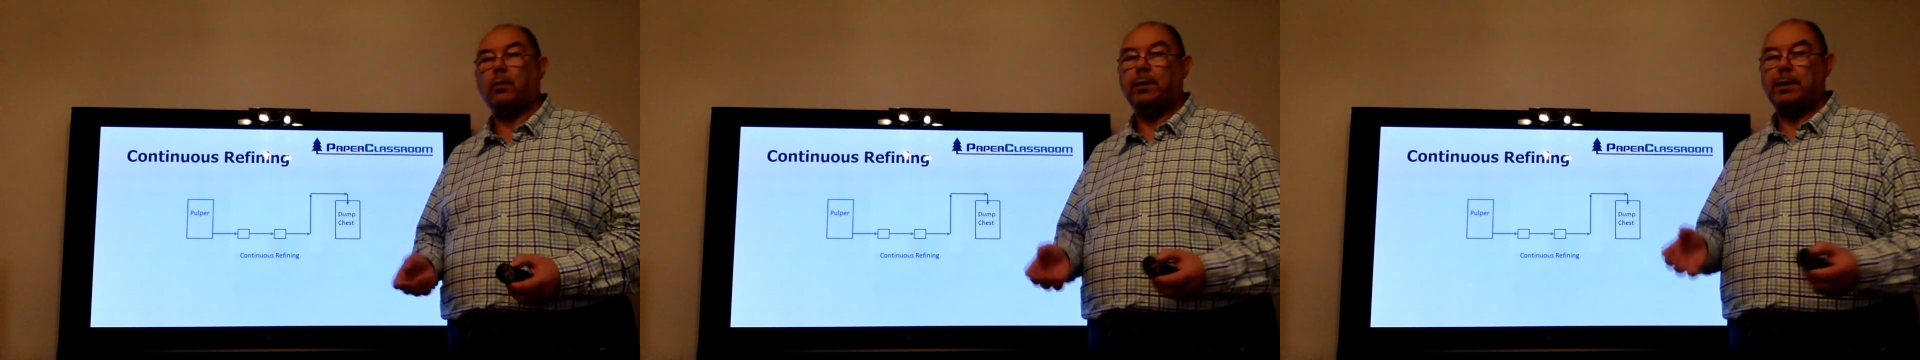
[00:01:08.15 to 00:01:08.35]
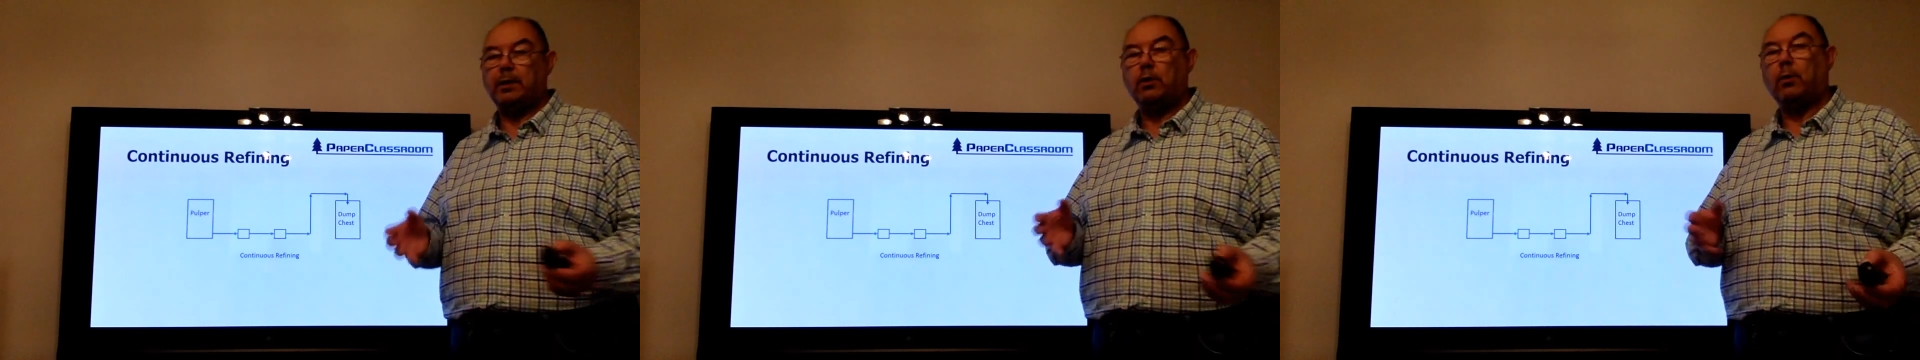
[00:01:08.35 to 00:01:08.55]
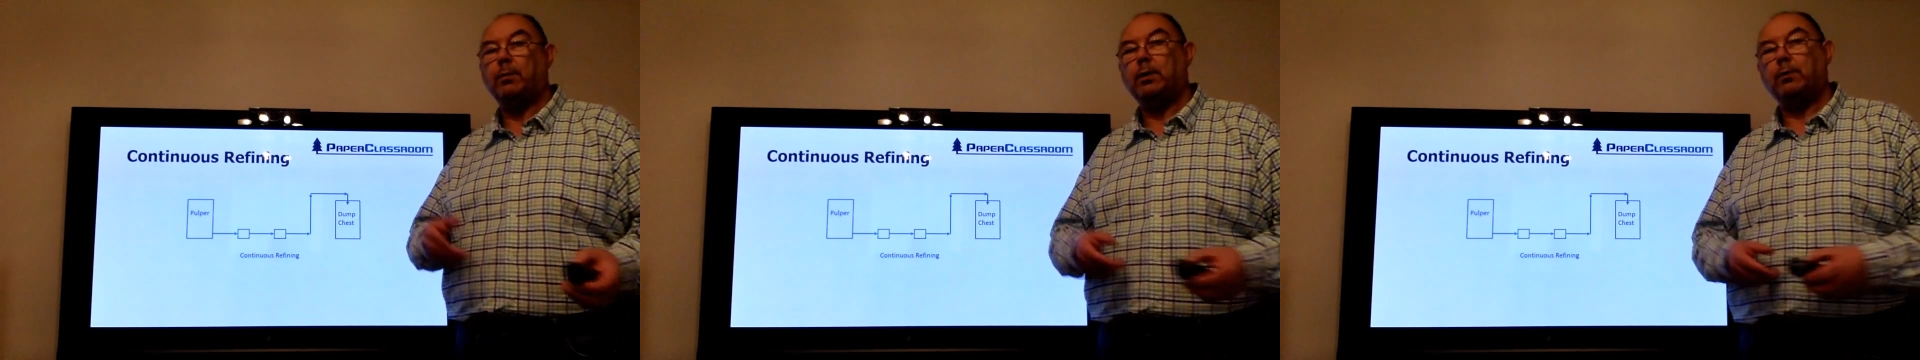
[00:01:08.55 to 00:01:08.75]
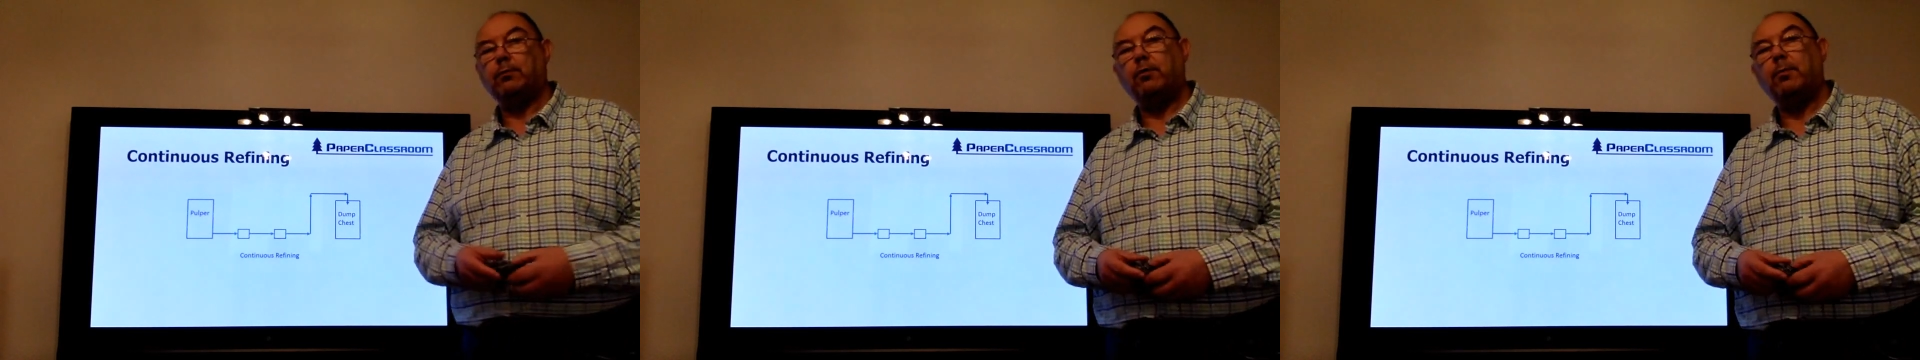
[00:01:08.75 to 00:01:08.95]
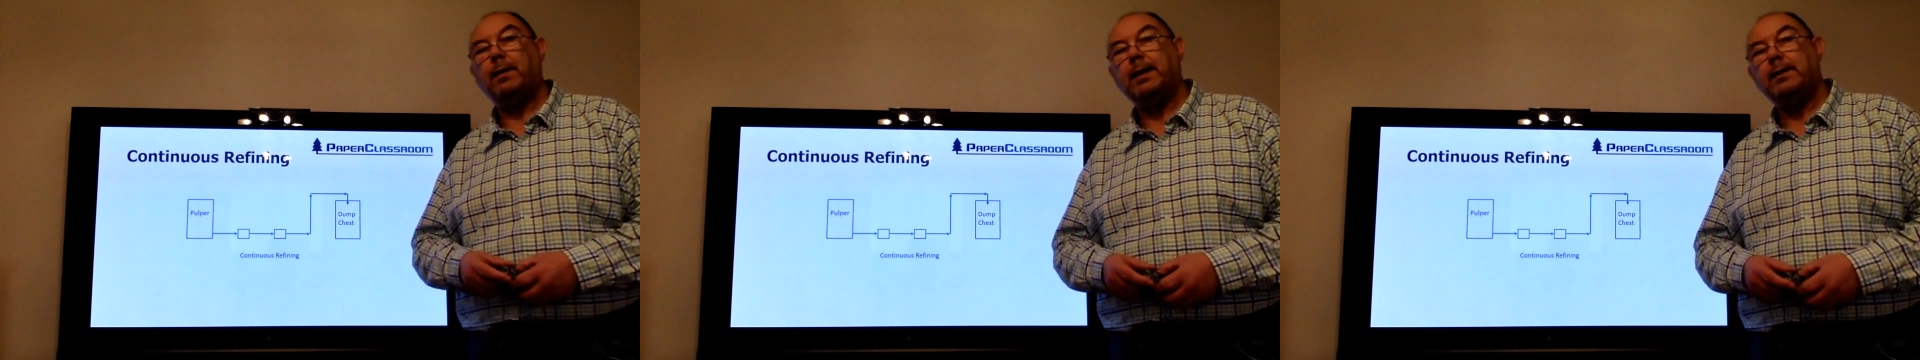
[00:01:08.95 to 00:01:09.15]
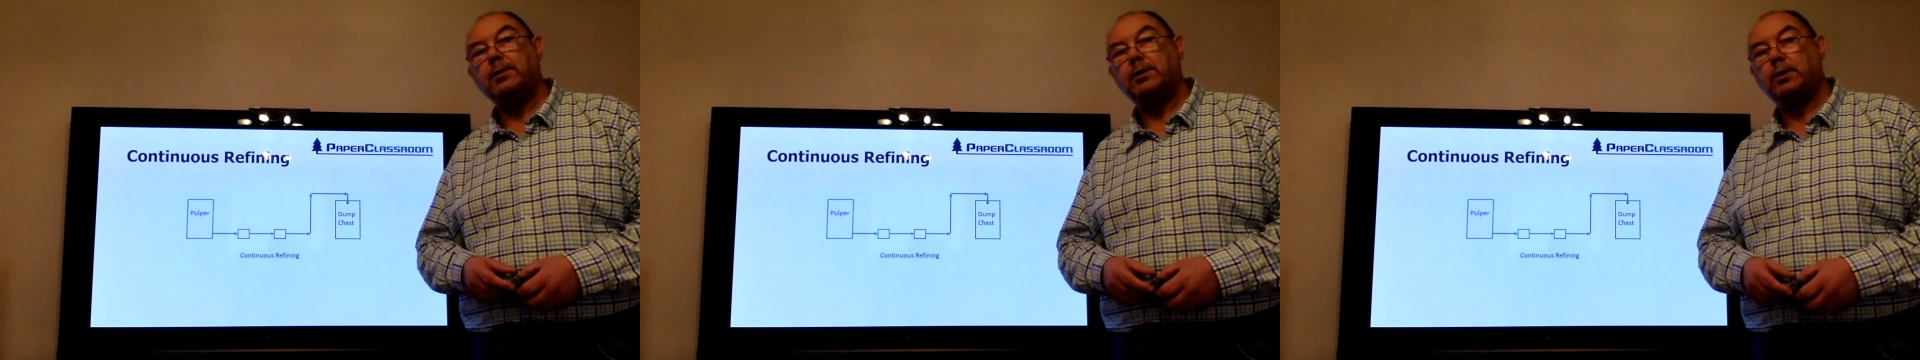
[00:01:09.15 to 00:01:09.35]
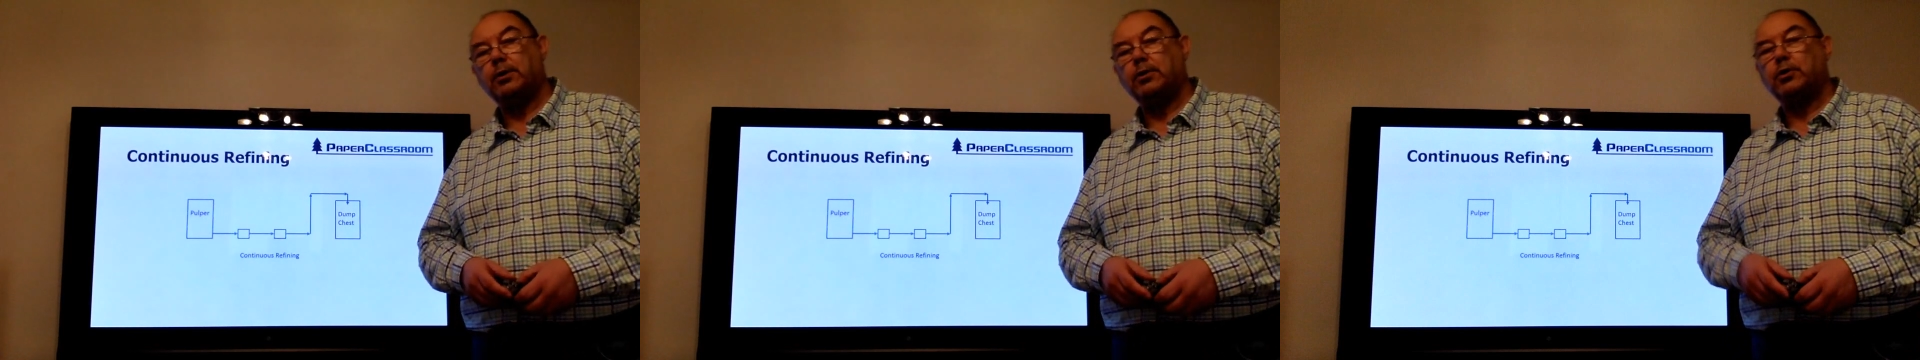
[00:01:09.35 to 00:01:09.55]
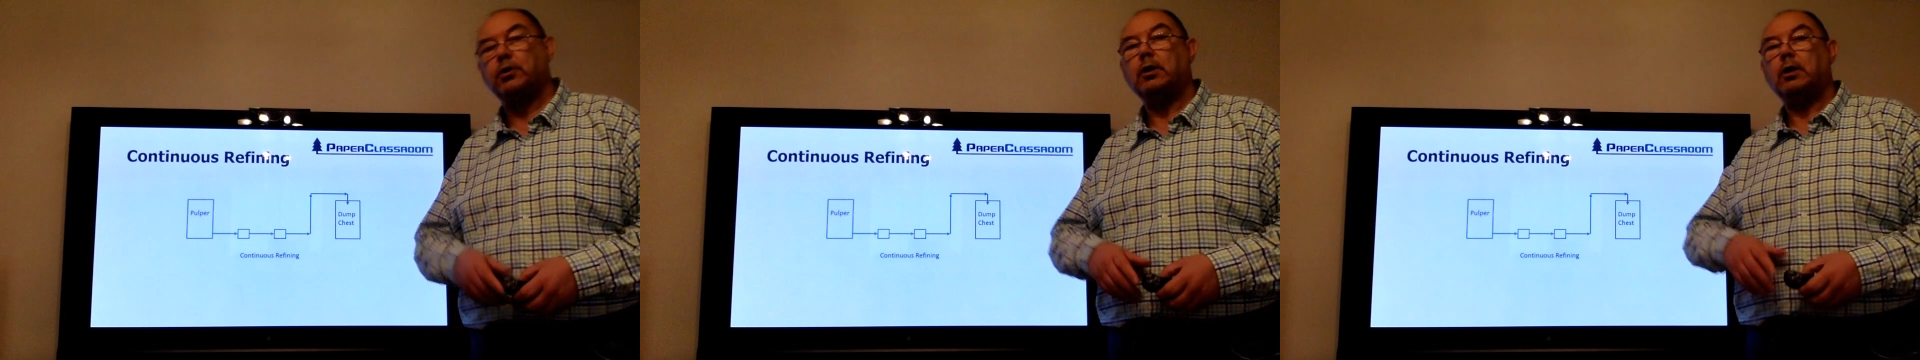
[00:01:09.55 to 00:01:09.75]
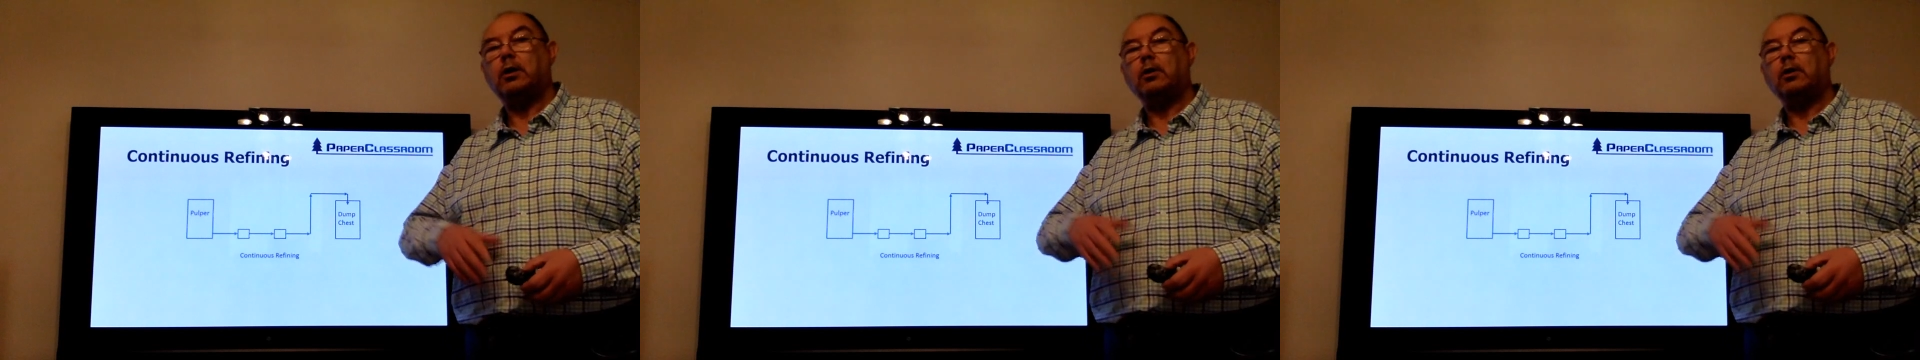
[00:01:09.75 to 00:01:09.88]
when it's coming up for maintenance,